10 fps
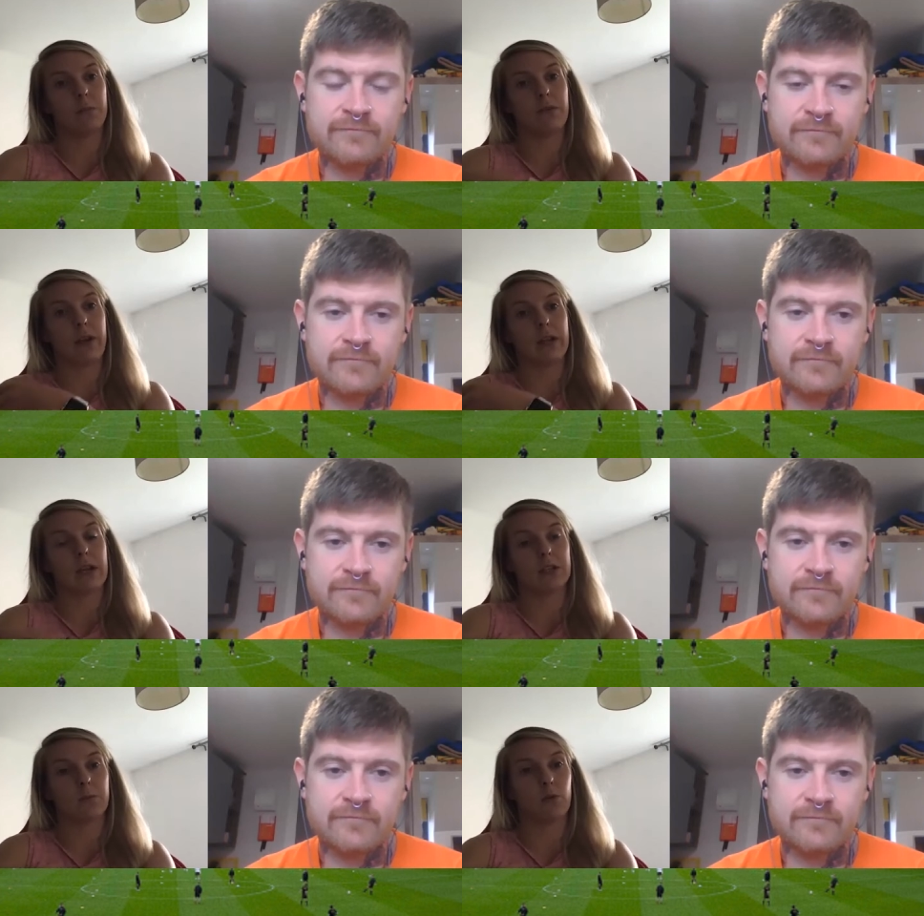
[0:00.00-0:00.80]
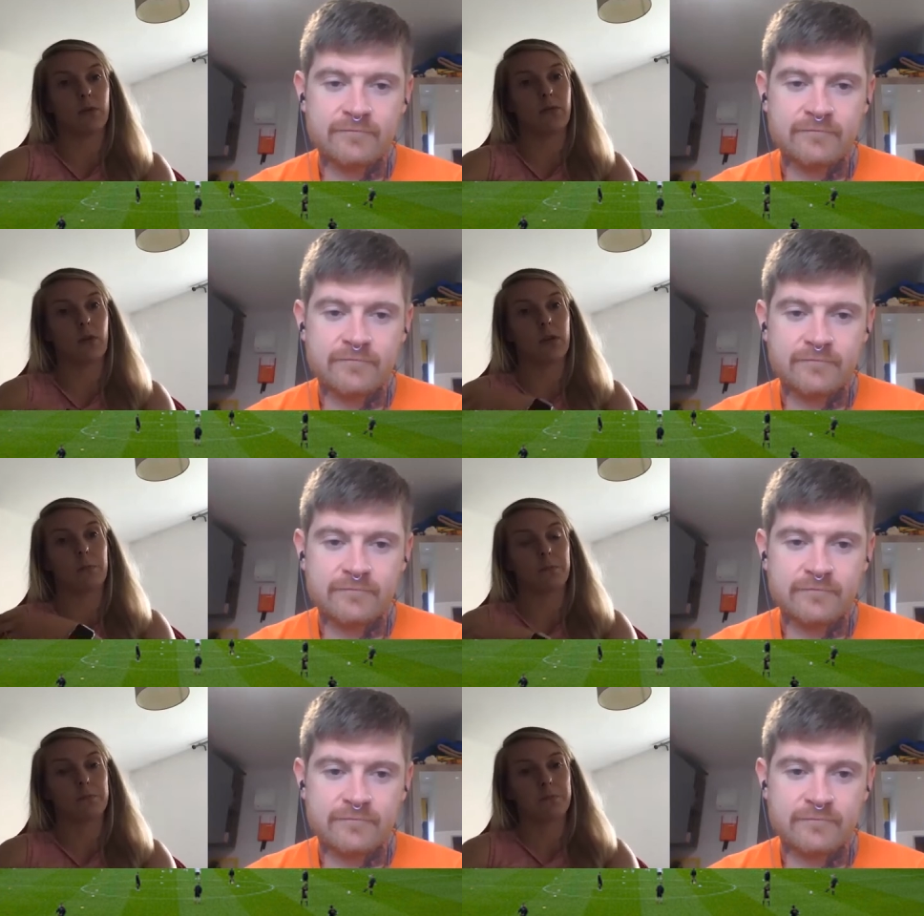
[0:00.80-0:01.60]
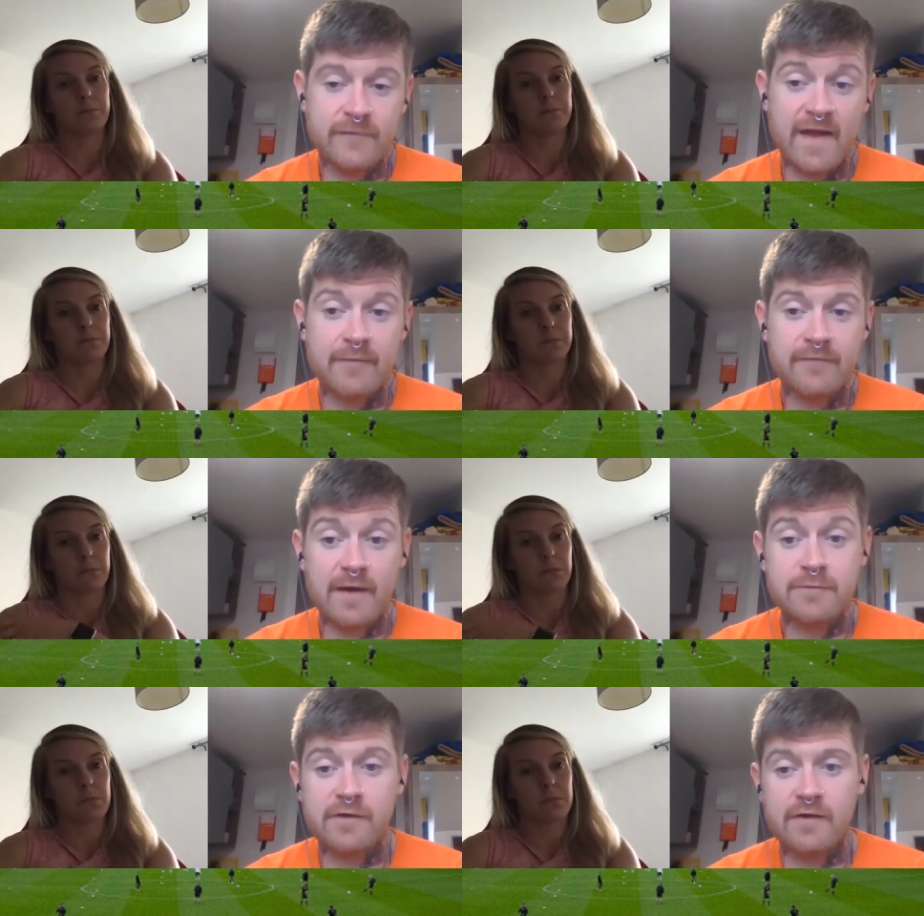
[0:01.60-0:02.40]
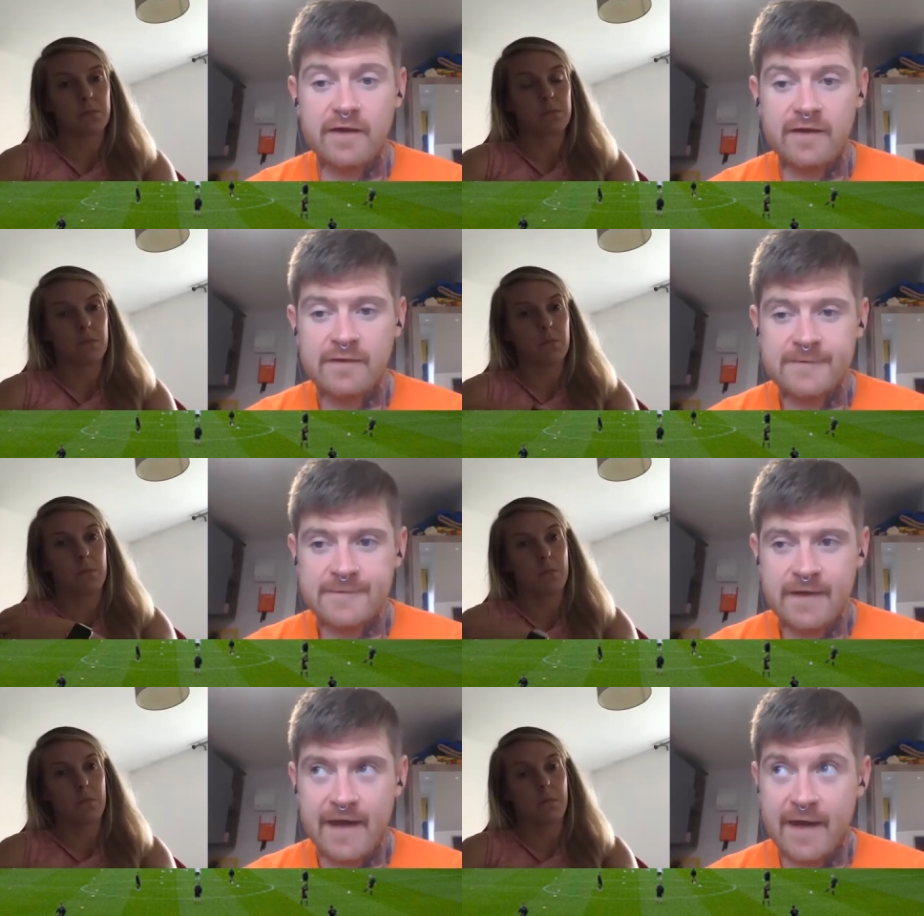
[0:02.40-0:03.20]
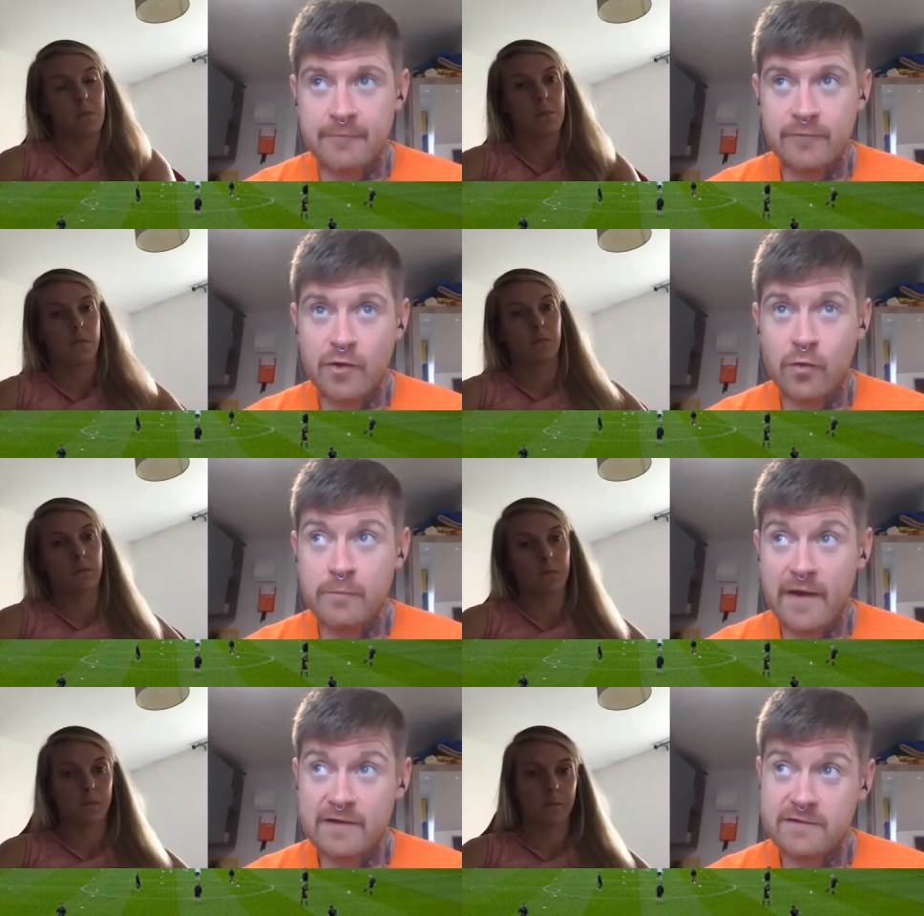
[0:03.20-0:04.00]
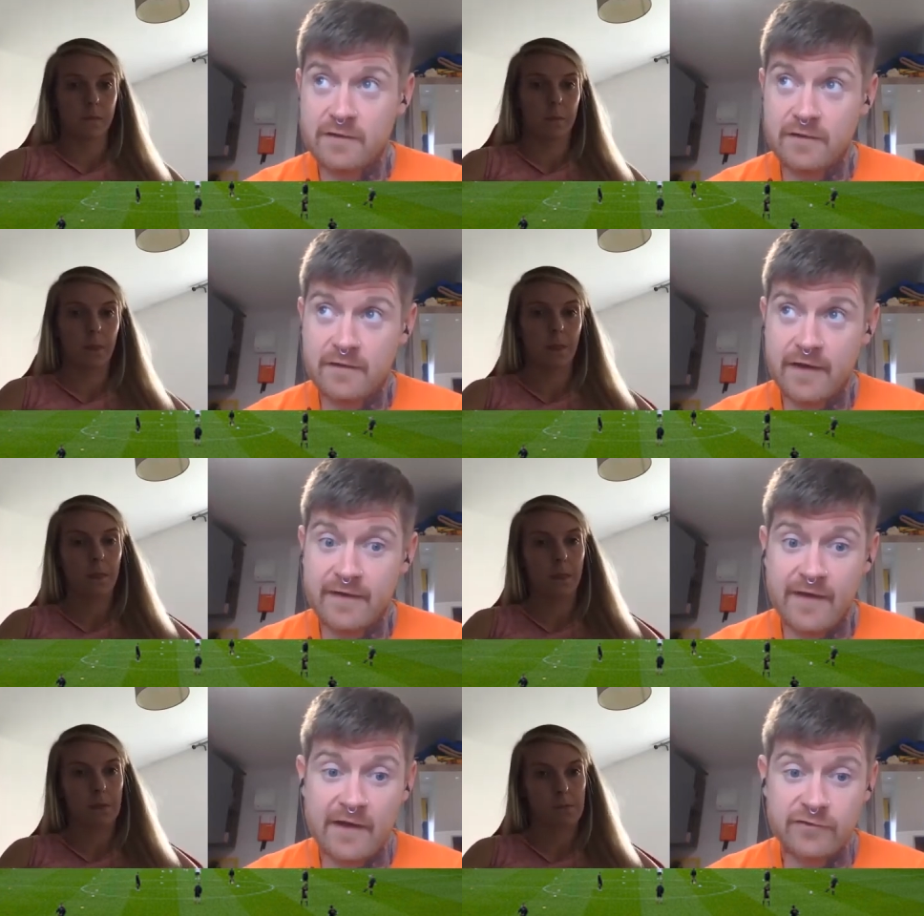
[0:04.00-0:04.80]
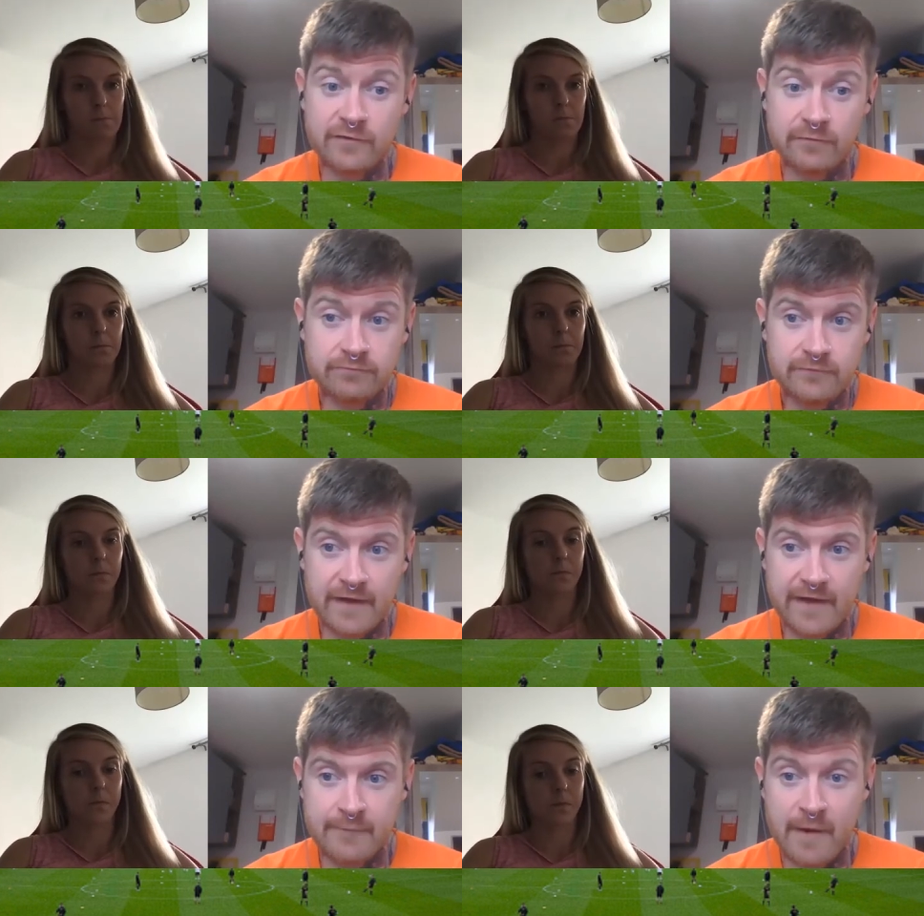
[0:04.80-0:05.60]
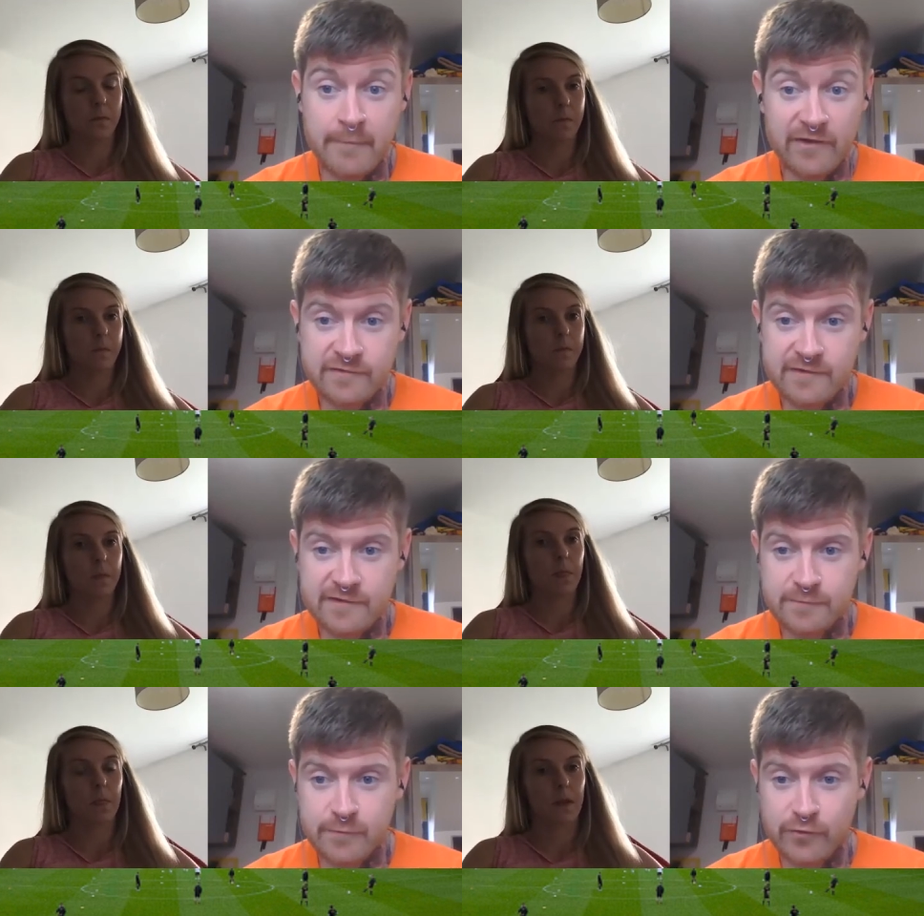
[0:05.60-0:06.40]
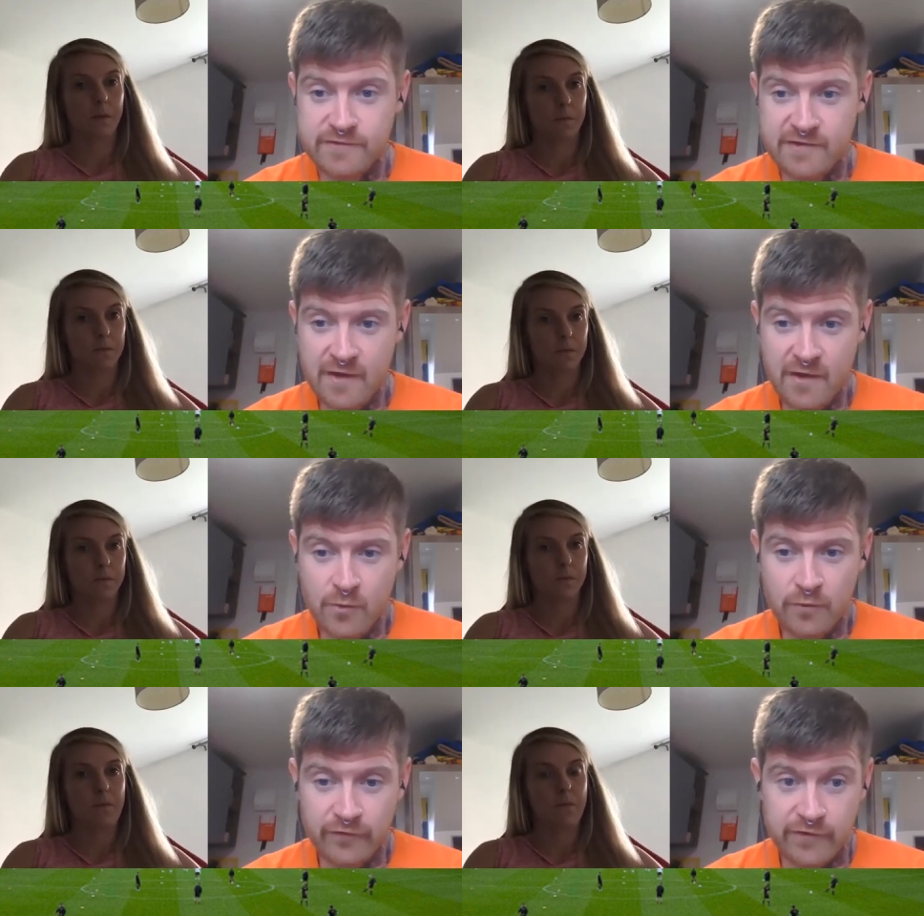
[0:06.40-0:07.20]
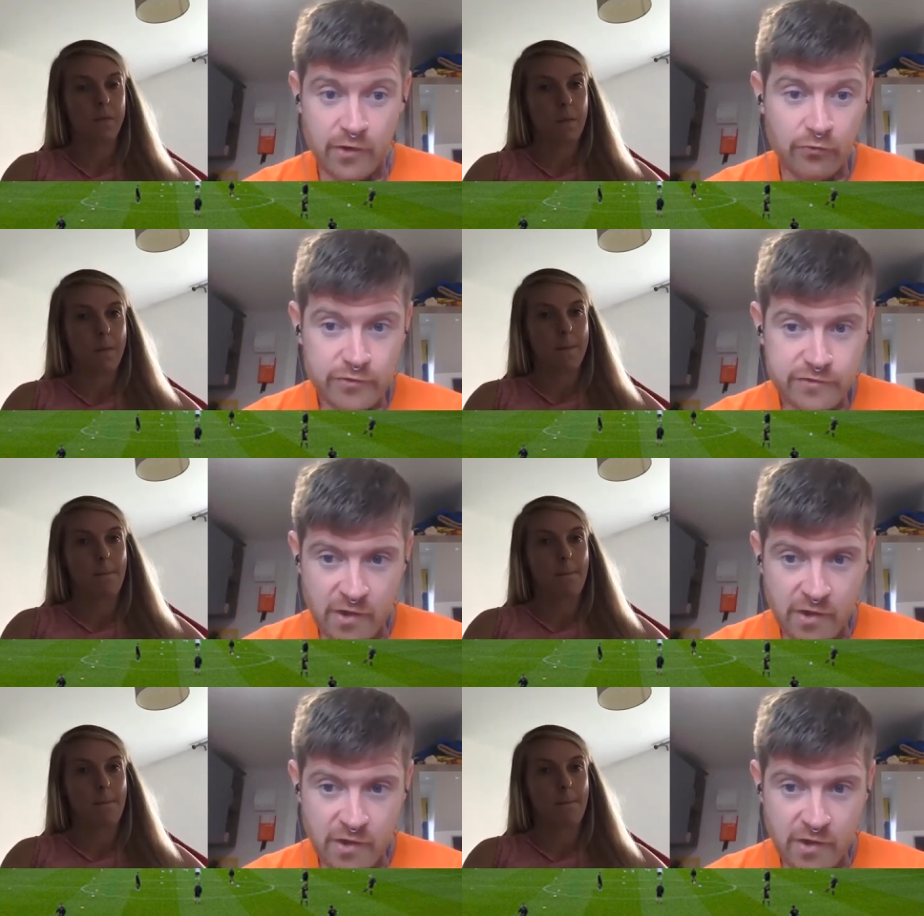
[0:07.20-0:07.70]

Speaker 1: provide that support for them.
Speaker 2: Yeah, absolutely. Um, going back to international um, ambitions, I suppose we've got the Euros